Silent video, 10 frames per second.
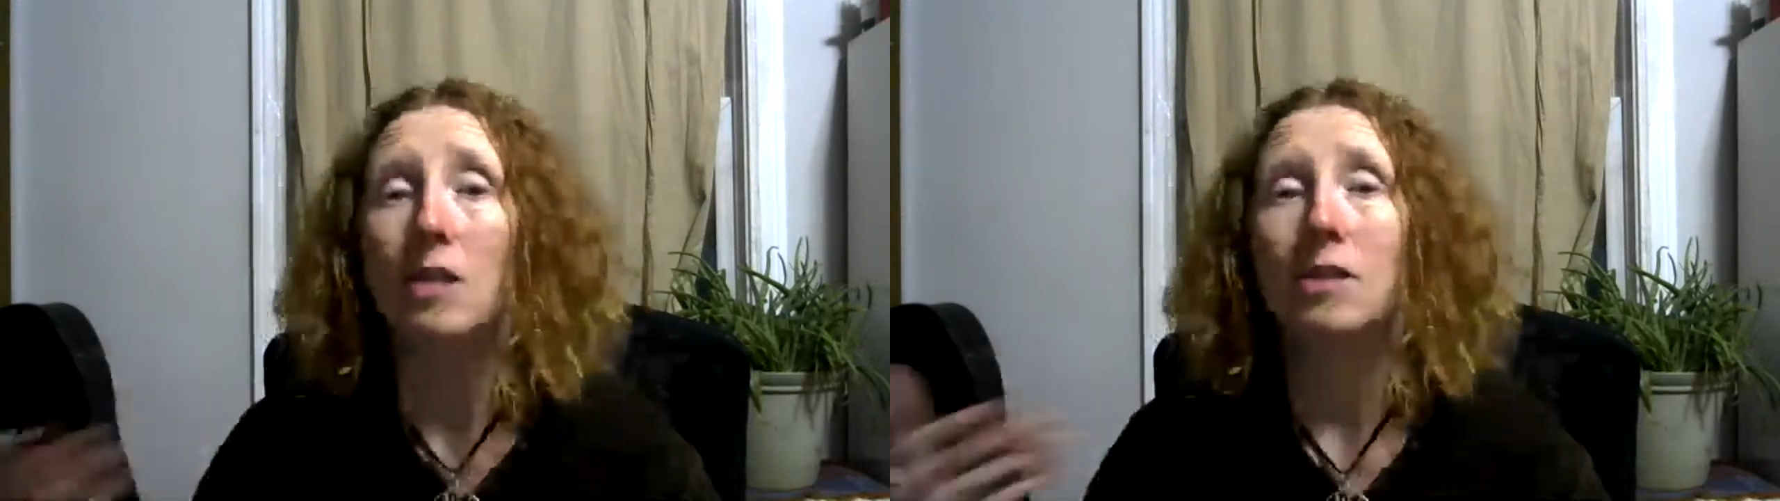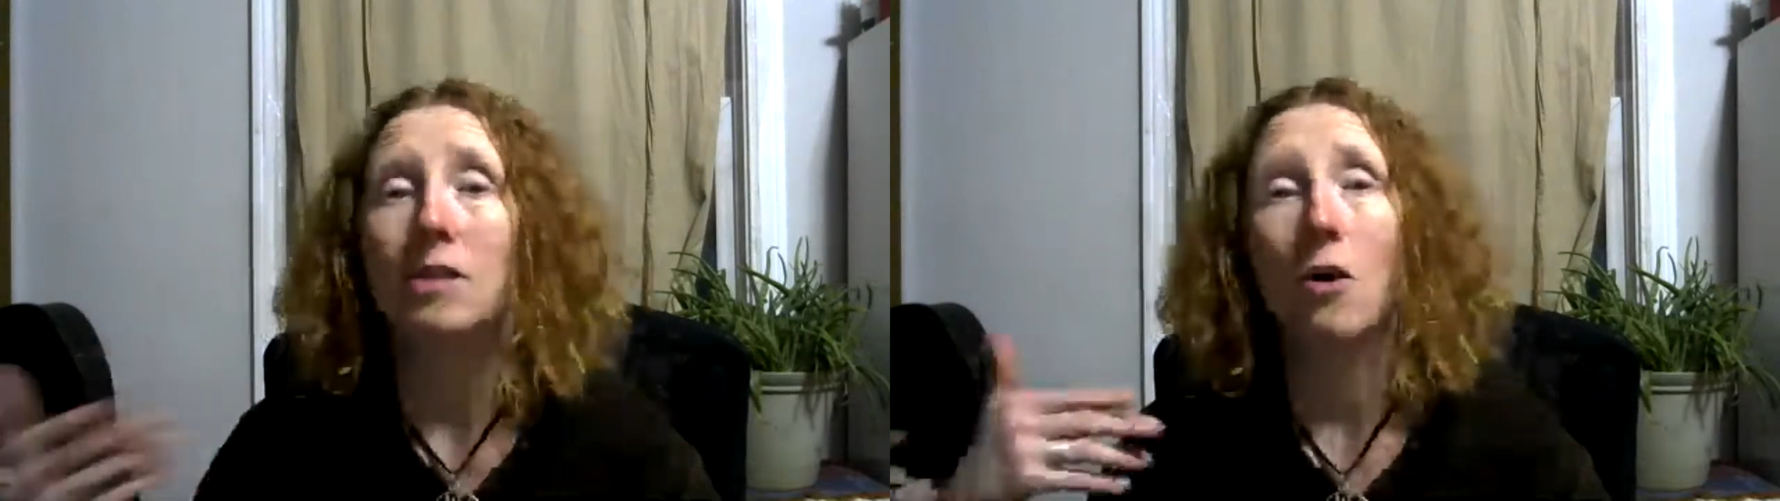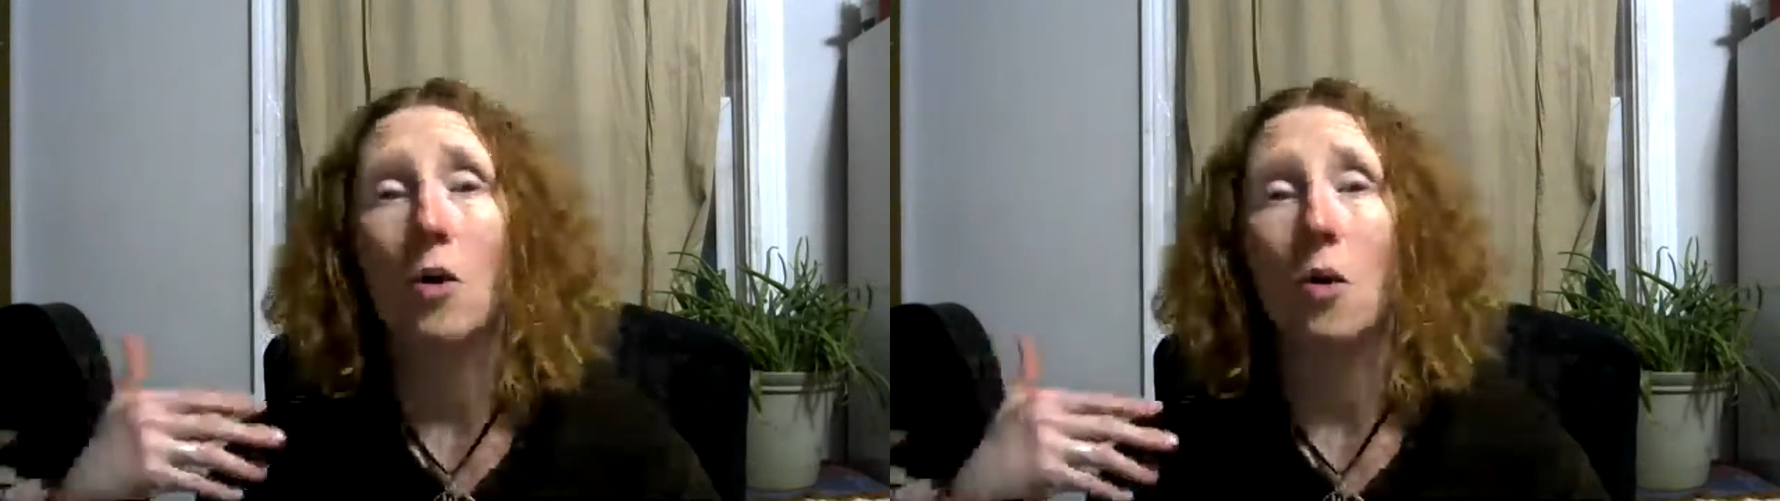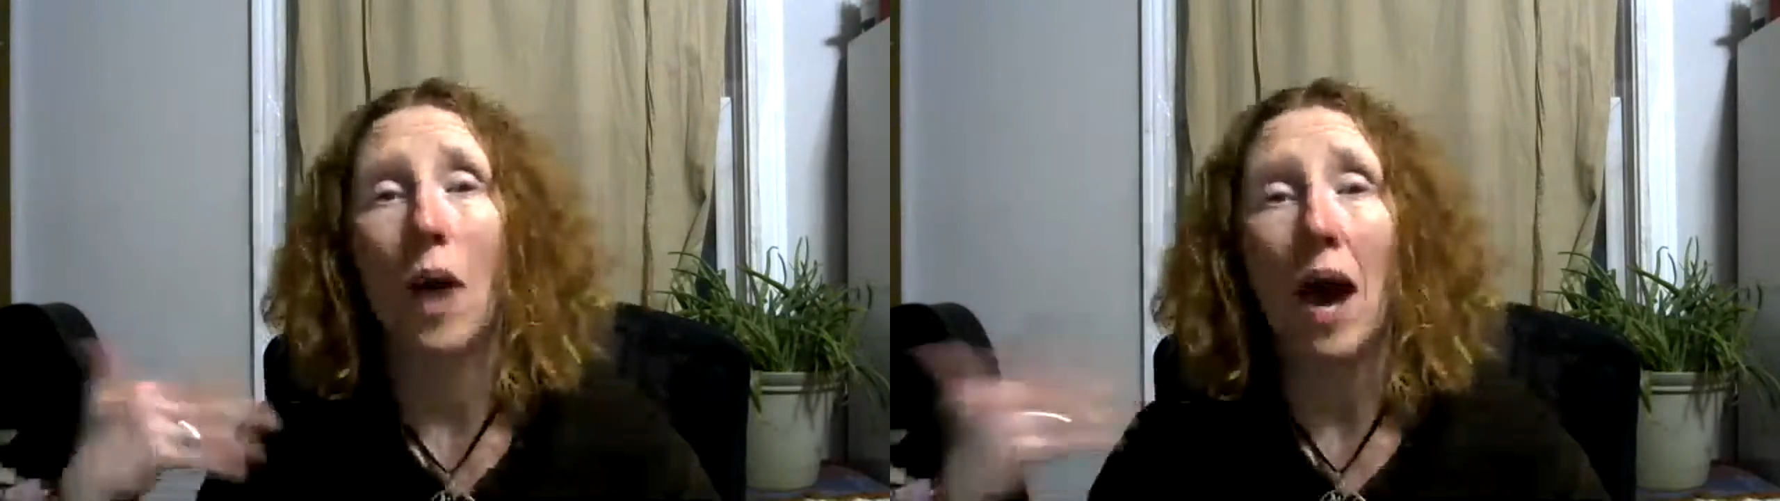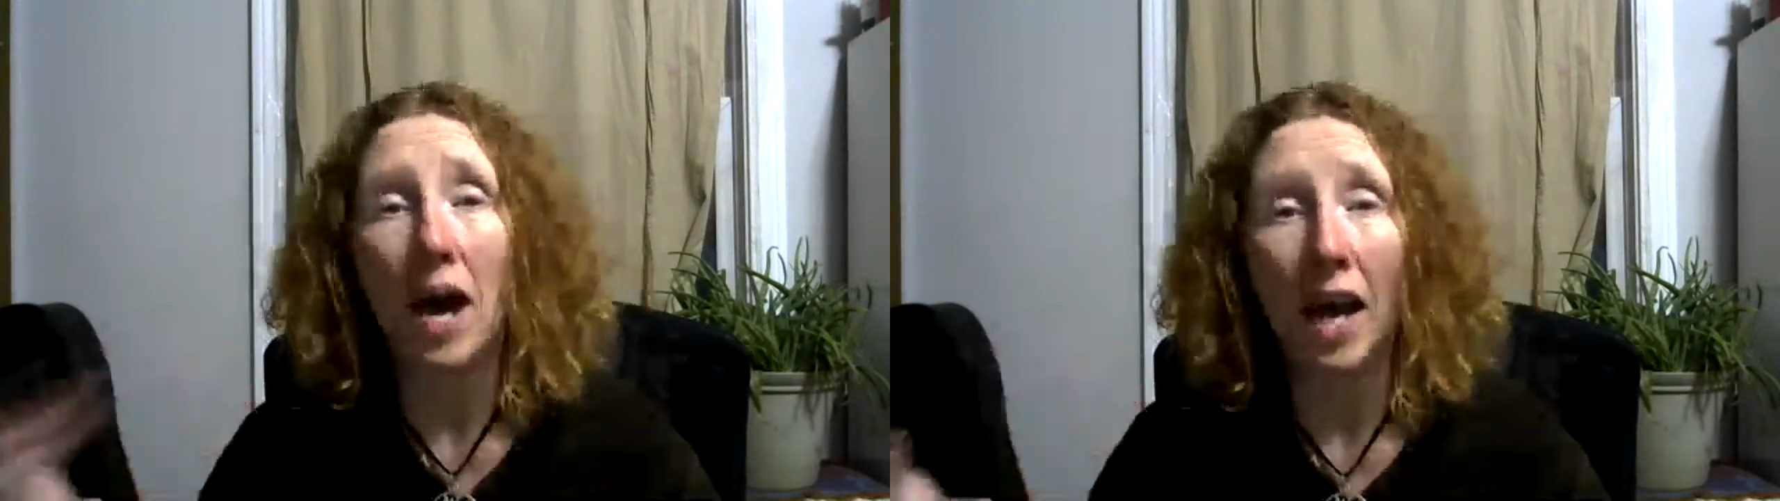
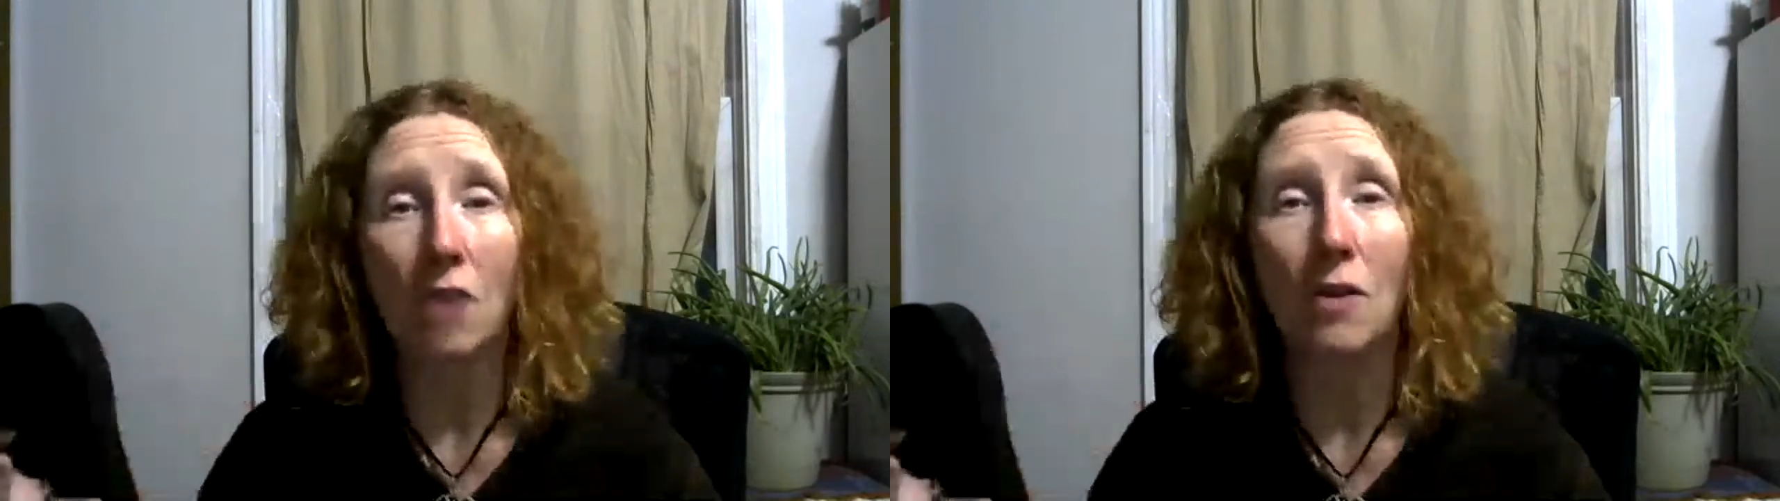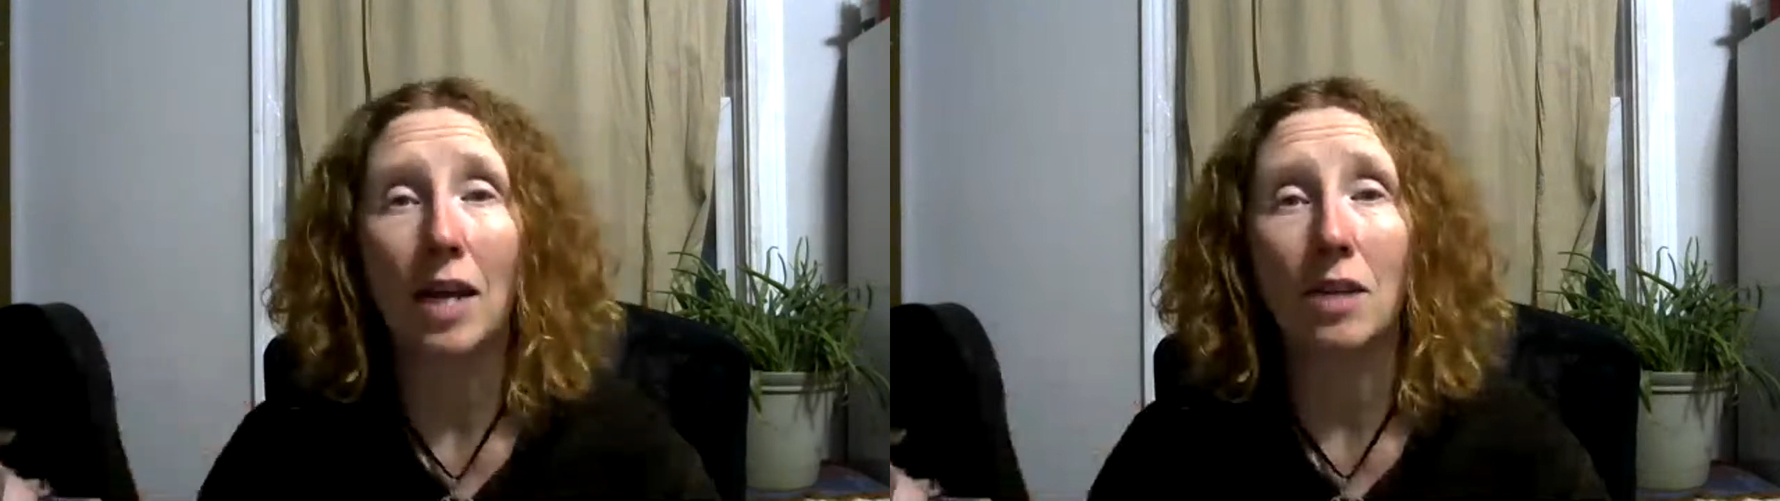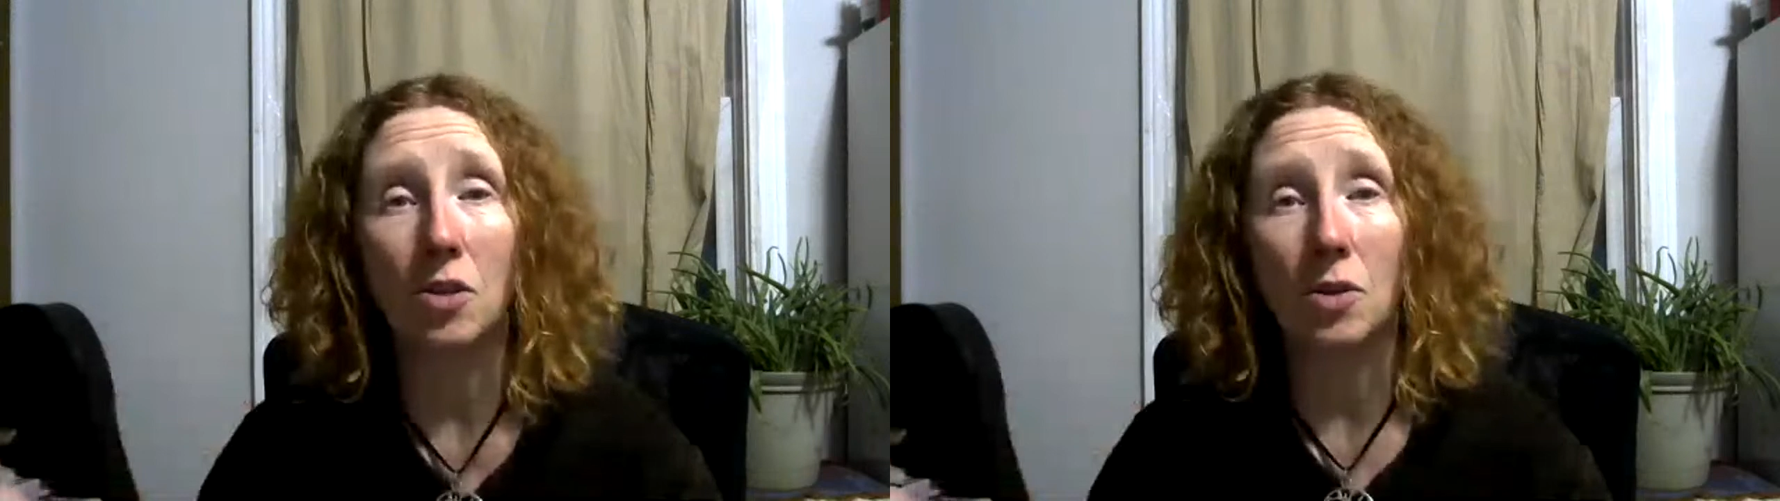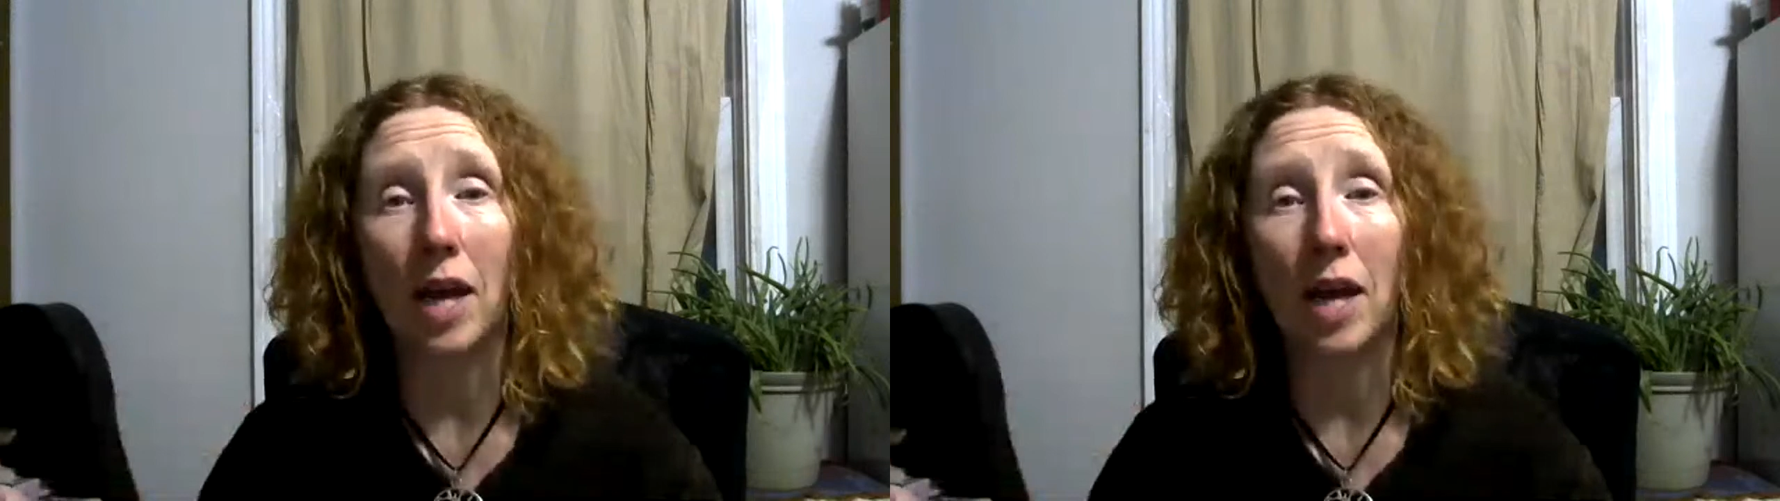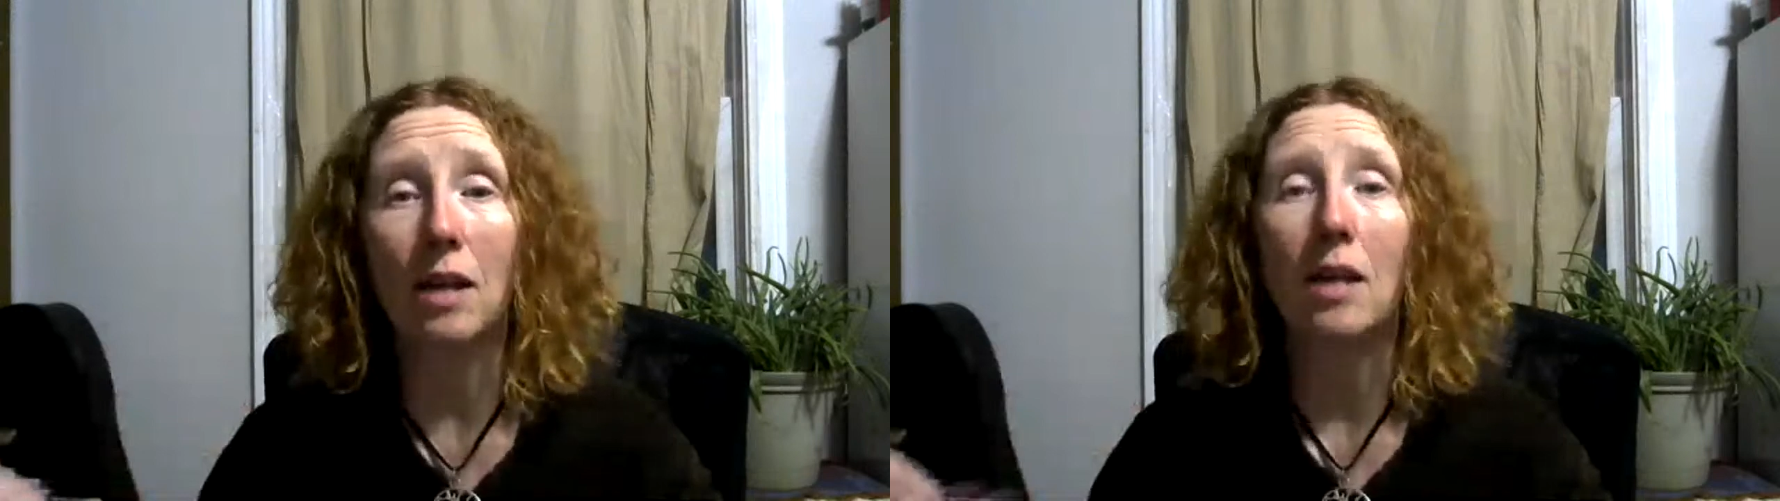So hiring a
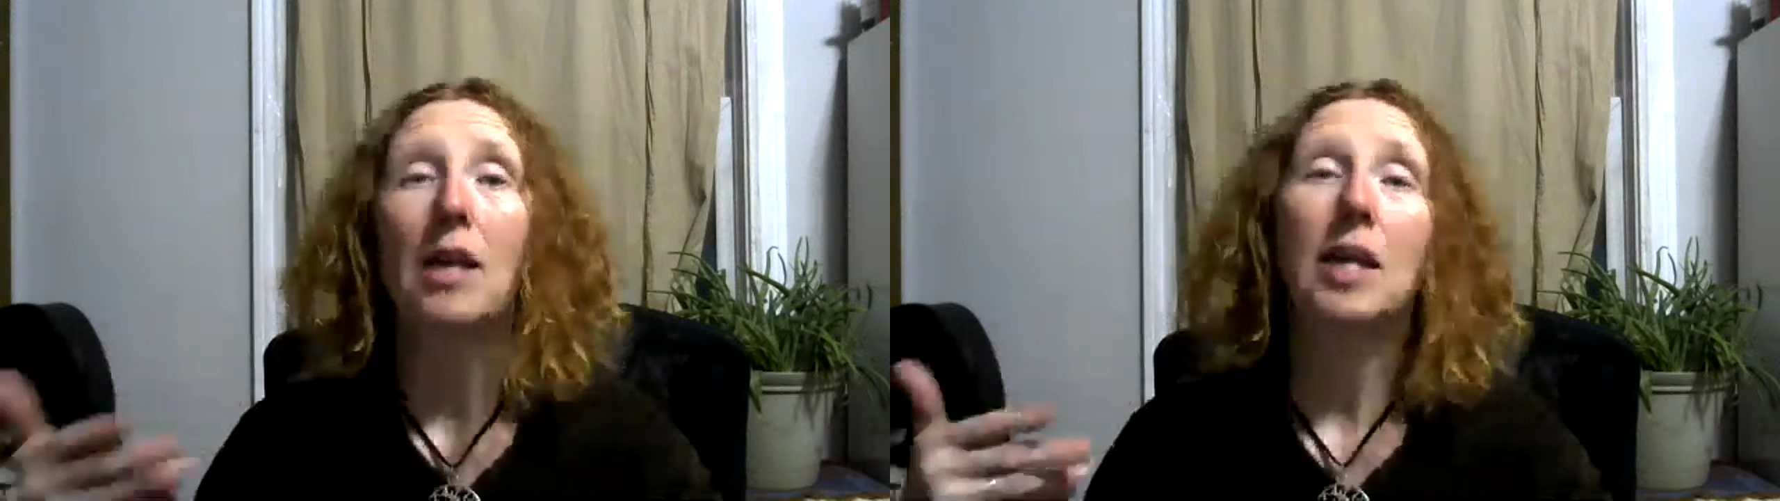doula